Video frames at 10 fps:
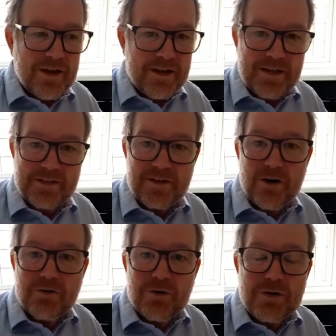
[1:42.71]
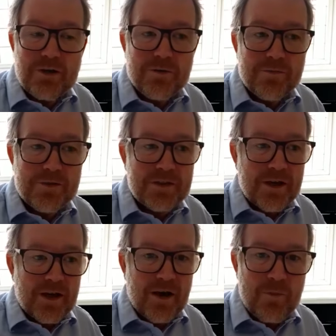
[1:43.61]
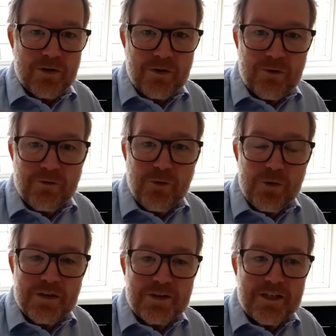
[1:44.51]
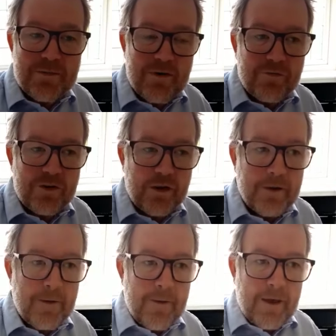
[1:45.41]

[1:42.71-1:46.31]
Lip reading: and yes, they are growing in numbers, and we do look forward to seeing them every day.